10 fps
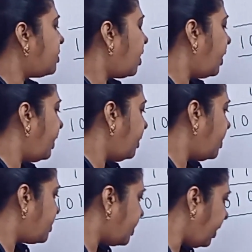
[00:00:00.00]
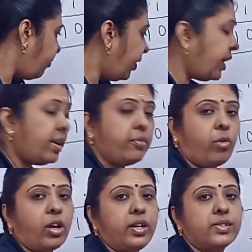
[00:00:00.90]
left-handed
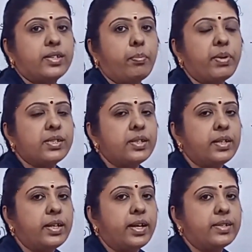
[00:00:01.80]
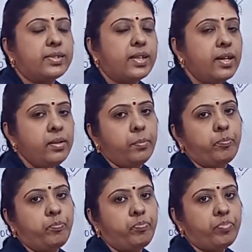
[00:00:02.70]
one is represented as the
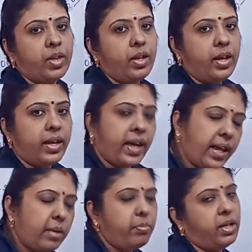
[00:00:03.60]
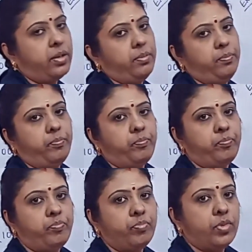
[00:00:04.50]
carry bit.
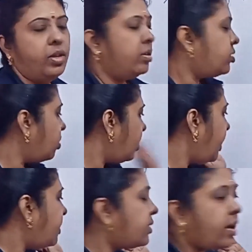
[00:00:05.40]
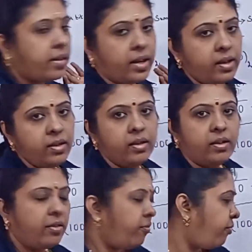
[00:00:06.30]
So these are the
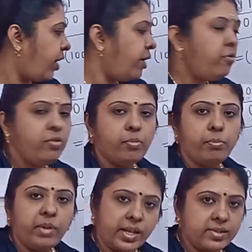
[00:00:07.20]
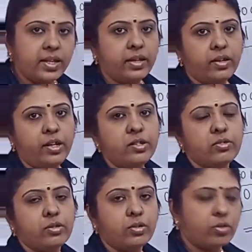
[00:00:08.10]
5 basic
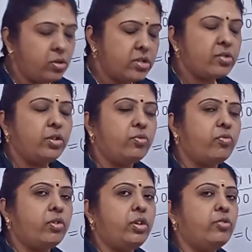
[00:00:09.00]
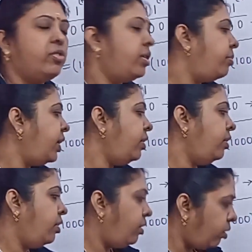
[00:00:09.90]
rules you will
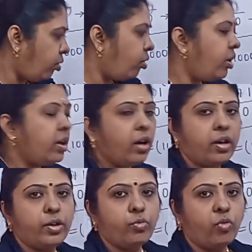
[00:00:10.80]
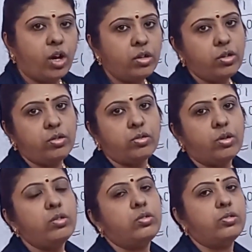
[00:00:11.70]
be knowing or you want to
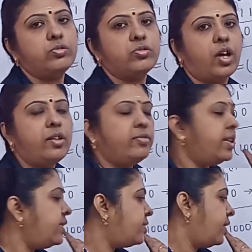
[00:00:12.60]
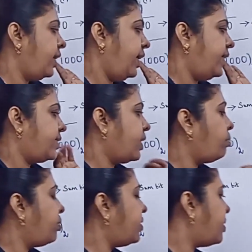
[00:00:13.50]
know to solve these
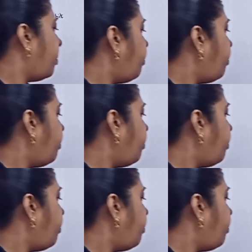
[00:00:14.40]
examples.